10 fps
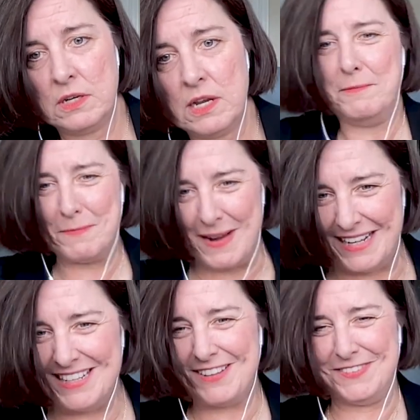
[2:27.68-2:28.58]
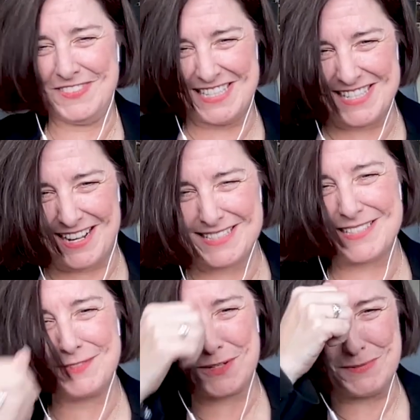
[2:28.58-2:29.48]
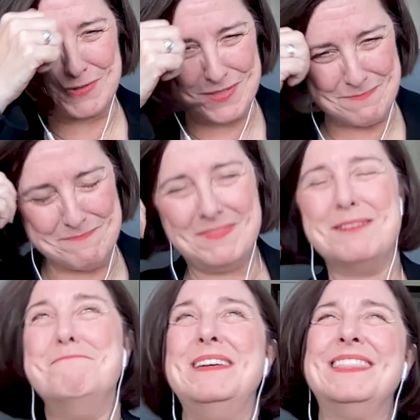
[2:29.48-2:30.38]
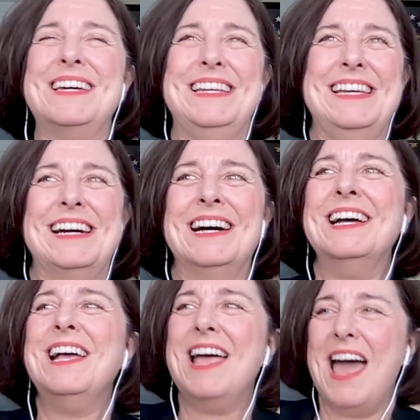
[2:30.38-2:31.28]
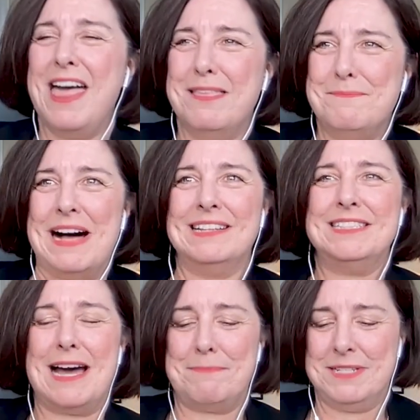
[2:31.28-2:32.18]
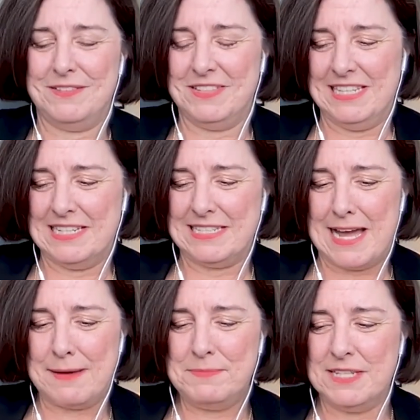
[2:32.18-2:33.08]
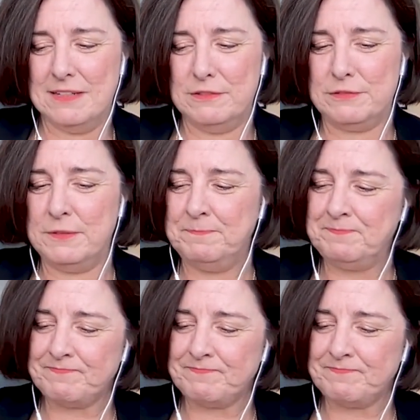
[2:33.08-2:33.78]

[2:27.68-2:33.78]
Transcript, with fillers: Combining all of these thoughts in terms of the myth idea and the maladaptive and the adaptive,